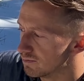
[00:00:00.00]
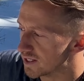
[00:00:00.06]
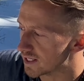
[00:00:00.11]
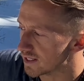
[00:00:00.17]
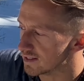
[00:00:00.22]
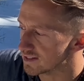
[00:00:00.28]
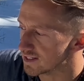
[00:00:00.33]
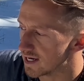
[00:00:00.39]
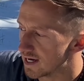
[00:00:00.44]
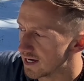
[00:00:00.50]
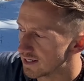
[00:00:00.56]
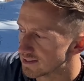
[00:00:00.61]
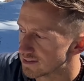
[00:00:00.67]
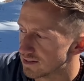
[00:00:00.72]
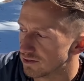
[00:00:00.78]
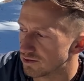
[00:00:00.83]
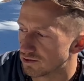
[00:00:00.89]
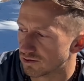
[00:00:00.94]
because it
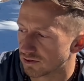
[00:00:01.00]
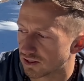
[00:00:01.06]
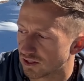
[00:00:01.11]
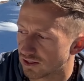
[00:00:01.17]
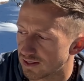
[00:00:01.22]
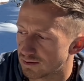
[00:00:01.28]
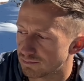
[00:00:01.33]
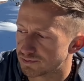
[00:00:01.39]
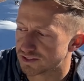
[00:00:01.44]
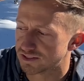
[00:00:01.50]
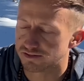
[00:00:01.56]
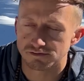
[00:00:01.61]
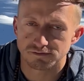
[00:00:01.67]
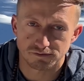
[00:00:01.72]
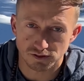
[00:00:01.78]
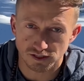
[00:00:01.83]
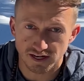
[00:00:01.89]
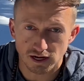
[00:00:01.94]
has the little clips
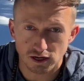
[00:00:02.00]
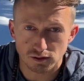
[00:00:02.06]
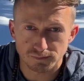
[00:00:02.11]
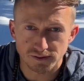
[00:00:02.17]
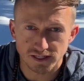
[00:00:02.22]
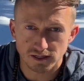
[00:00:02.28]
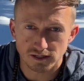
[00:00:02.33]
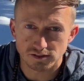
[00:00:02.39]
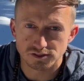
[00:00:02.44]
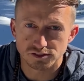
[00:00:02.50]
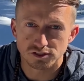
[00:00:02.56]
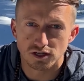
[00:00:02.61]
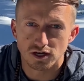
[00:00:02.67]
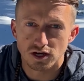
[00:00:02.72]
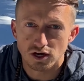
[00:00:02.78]
for carabiners